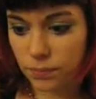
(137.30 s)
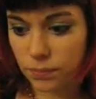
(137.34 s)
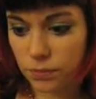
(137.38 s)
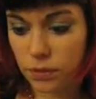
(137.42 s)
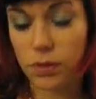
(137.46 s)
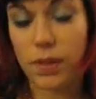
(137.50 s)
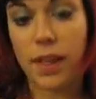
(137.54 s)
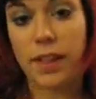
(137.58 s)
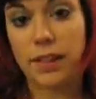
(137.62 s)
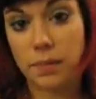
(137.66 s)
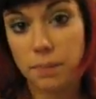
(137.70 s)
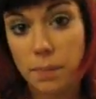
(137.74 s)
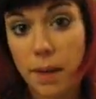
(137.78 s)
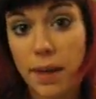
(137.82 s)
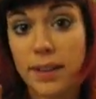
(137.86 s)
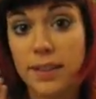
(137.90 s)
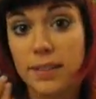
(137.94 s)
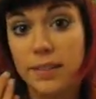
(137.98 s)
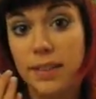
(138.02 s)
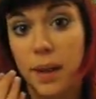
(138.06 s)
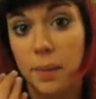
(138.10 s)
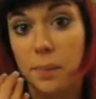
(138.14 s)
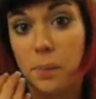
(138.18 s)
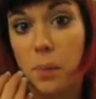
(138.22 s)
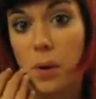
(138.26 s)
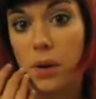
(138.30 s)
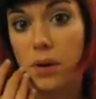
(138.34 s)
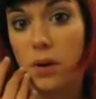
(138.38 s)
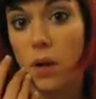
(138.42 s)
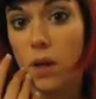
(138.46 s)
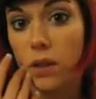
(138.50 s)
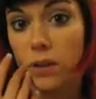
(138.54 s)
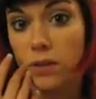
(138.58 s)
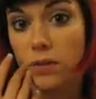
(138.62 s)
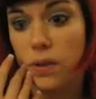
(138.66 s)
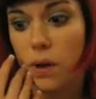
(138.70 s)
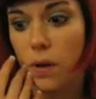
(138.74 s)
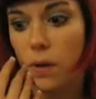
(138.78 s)
So that's my standpoint
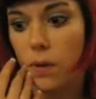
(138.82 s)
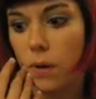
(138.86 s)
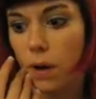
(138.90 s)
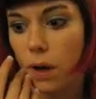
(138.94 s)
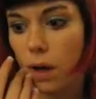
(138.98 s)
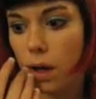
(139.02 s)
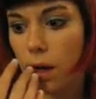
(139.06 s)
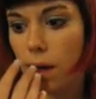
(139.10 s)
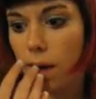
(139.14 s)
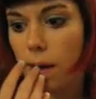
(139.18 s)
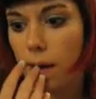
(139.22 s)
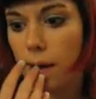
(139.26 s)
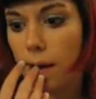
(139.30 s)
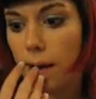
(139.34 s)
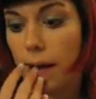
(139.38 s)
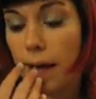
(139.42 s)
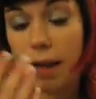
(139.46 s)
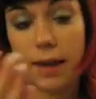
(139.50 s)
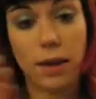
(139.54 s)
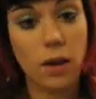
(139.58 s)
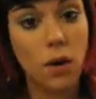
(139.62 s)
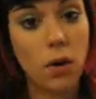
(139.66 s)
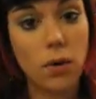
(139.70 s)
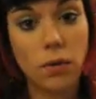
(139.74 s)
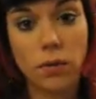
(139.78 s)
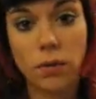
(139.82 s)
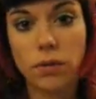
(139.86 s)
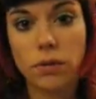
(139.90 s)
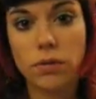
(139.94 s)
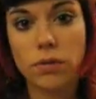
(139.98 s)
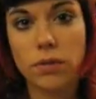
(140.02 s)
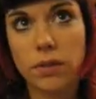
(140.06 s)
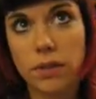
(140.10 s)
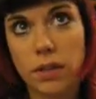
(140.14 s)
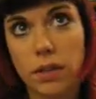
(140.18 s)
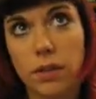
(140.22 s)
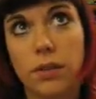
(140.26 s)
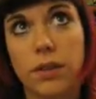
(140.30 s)
also. I own
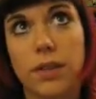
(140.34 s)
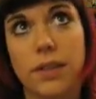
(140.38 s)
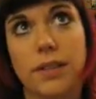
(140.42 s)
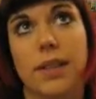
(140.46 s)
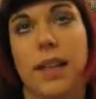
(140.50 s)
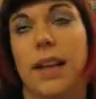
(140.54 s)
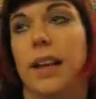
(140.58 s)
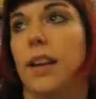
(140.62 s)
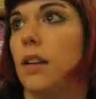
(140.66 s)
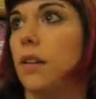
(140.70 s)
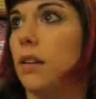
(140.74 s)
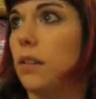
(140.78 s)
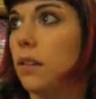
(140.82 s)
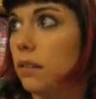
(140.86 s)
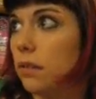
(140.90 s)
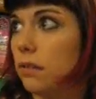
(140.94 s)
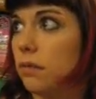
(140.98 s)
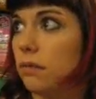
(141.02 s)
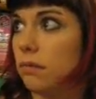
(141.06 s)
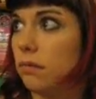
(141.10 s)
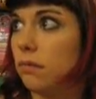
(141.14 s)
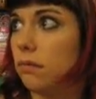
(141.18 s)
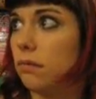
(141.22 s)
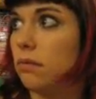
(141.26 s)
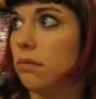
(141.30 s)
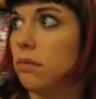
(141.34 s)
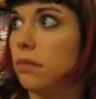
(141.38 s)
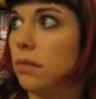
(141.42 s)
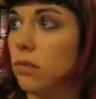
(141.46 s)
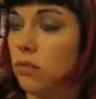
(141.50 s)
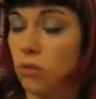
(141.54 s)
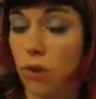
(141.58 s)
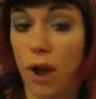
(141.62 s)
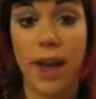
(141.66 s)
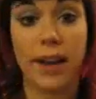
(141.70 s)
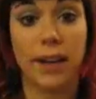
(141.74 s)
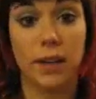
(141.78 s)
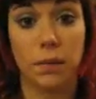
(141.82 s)
series like
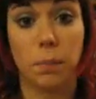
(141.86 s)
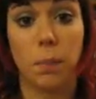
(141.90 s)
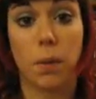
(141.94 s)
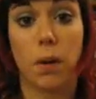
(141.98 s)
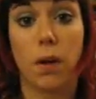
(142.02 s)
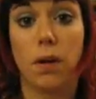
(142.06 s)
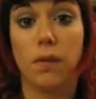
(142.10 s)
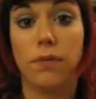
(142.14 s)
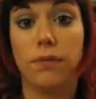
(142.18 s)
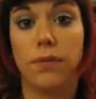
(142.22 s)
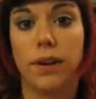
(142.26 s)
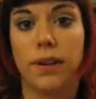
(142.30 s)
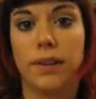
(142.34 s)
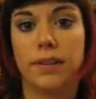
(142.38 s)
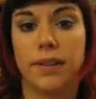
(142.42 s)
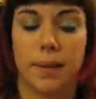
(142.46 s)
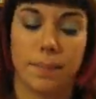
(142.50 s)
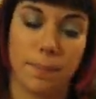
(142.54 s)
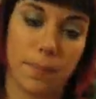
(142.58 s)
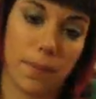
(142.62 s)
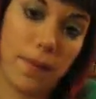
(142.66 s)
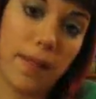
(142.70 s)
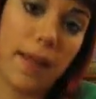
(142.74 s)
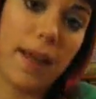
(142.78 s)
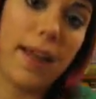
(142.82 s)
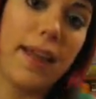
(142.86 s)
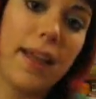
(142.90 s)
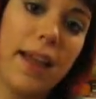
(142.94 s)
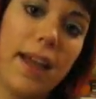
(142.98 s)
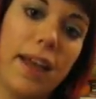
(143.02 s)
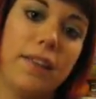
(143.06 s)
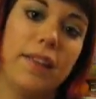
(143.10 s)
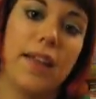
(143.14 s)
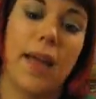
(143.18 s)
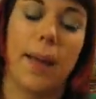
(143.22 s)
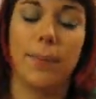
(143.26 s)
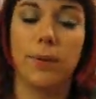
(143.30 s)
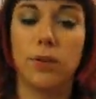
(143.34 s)
Dragon Ball, for example. I
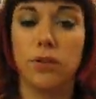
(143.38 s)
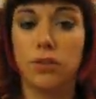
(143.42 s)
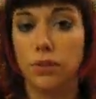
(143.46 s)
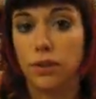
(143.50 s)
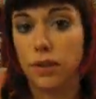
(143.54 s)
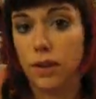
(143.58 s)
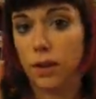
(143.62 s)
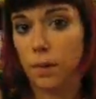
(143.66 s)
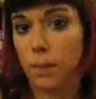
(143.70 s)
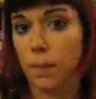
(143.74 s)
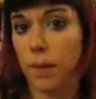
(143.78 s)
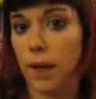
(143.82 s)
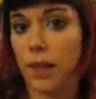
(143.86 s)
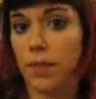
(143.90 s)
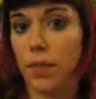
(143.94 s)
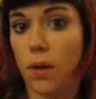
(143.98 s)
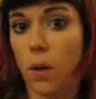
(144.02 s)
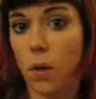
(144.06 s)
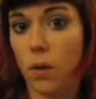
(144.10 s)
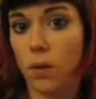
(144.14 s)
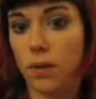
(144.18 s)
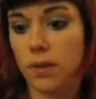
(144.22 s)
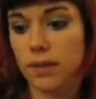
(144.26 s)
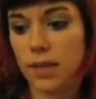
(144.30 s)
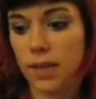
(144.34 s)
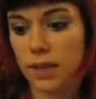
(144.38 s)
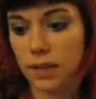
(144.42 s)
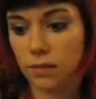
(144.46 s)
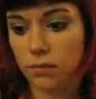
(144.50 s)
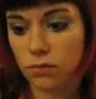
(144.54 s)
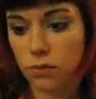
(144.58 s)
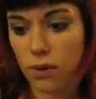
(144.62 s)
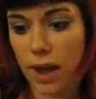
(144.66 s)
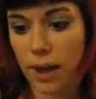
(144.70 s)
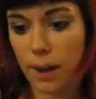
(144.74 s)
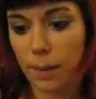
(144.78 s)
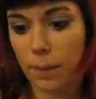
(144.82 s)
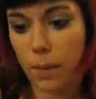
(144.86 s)
had the opportunity to buy the whole set of
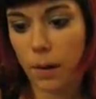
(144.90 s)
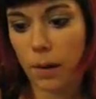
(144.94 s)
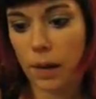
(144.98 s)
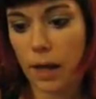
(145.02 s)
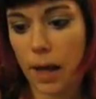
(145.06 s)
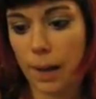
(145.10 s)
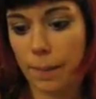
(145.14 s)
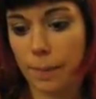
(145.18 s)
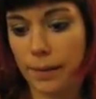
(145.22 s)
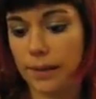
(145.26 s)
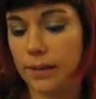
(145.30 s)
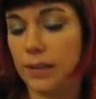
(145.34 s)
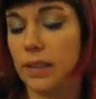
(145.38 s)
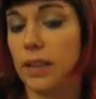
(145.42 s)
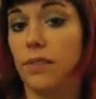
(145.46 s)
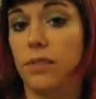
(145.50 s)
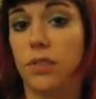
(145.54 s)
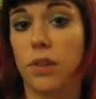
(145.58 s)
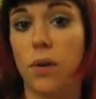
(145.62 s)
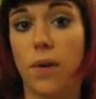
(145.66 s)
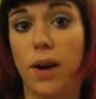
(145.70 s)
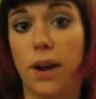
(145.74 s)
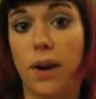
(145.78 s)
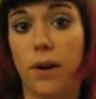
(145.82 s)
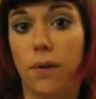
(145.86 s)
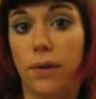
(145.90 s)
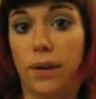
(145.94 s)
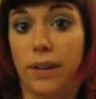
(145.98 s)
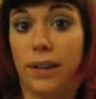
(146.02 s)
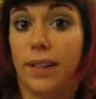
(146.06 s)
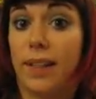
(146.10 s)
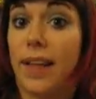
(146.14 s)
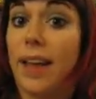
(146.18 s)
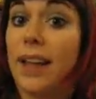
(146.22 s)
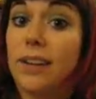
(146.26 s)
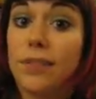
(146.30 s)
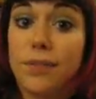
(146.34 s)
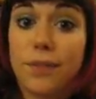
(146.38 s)
Dragon Ball comics, even though I don't really
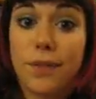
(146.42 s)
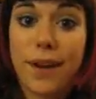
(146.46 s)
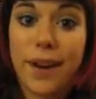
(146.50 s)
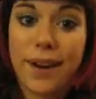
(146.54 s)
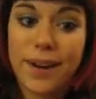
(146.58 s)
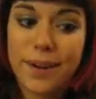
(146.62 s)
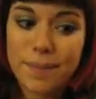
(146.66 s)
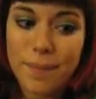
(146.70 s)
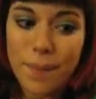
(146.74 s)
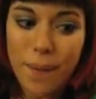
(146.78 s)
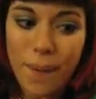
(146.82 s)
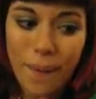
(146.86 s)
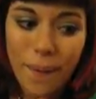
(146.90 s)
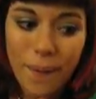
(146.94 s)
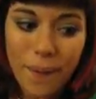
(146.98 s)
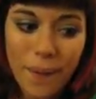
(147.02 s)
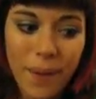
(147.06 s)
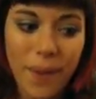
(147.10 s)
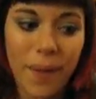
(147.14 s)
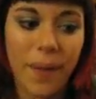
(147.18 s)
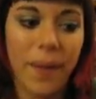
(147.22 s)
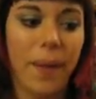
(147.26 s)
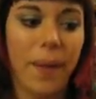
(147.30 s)
like Dragon Ball.